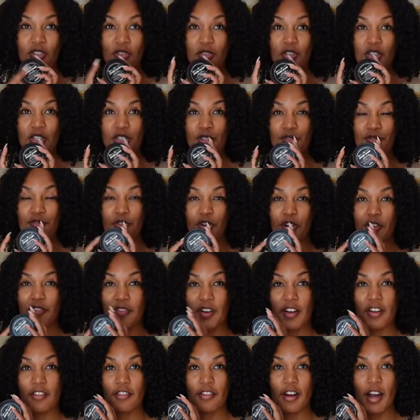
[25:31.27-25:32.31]
So this is
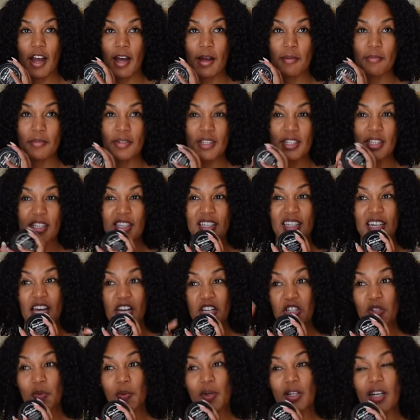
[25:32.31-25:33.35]
45 grams, and the
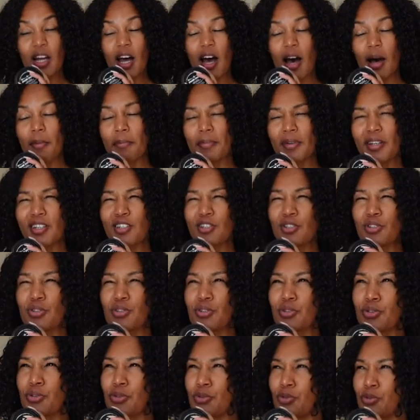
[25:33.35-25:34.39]
next one up is
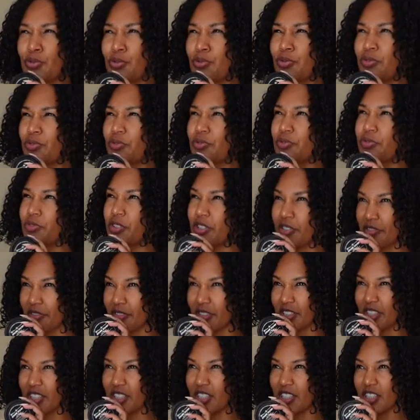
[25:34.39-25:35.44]

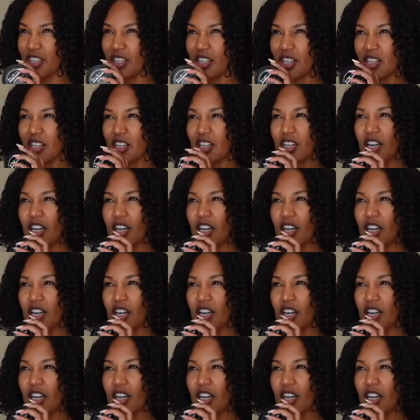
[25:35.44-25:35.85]
250.